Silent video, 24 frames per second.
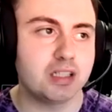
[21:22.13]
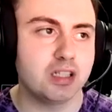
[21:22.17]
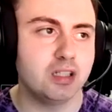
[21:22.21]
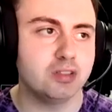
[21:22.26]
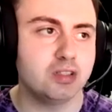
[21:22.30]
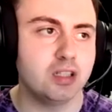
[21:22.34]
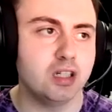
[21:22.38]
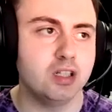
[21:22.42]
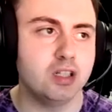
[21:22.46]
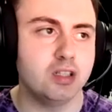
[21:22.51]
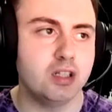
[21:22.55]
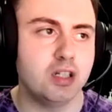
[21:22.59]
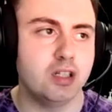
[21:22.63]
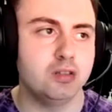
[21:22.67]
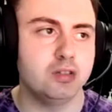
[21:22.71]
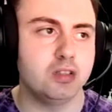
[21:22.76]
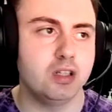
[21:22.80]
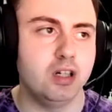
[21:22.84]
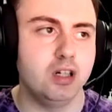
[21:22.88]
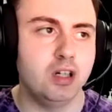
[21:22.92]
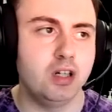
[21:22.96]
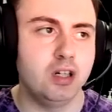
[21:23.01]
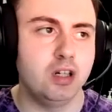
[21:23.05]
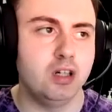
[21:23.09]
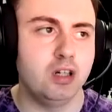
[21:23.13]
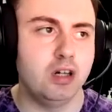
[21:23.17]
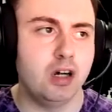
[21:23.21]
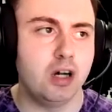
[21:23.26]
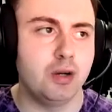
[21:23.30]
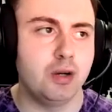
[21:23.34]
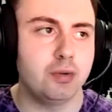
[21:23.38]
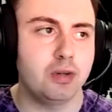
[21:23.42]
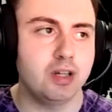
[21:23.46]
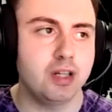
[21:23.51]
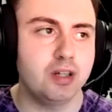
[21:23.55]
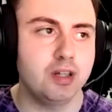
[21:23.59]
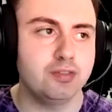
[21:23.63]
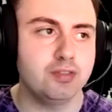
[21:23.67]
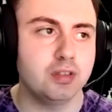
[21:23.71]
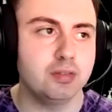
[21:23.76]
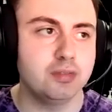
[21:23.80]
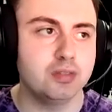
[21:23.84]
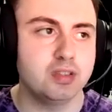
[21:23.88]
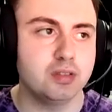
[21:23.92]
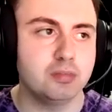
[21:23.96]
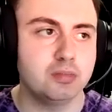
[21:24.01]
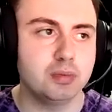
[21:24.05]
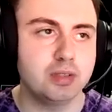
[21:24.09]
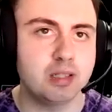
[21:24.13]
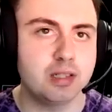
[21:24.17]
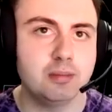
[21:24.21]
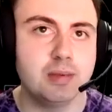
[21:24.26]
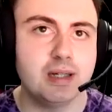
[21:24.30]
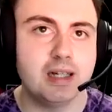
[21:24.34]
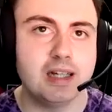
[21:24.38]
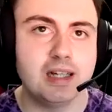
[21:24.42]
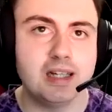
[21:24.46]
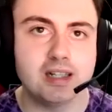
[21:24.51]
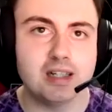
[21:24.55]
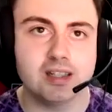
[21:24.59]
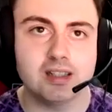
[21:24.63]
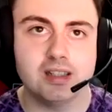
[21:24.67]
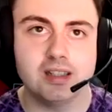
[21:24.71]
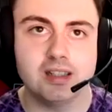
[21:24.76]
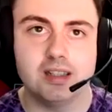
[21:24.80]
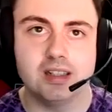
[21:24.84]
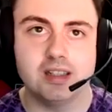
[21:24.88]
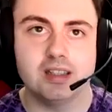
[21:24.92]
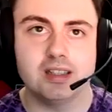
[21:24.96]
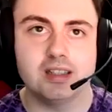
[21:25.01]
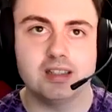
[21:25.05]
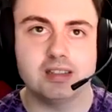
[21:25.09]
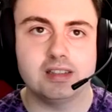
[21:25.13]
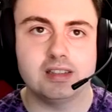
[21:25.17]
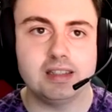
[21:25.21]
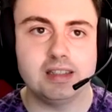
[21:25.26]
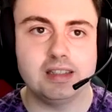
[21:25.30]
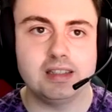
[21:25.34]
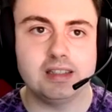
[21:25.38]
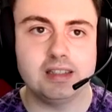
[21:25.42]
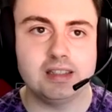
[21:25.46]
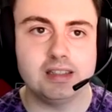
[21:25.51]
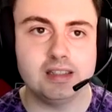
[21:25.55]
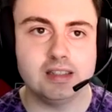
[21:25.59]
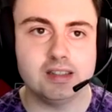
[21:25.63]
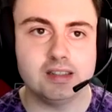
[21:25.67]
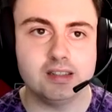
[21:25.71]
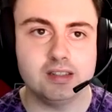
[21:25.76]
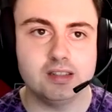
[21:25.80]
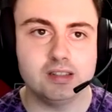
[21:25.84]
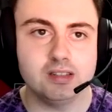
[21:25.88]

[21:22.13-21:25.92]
I would love them to bring back the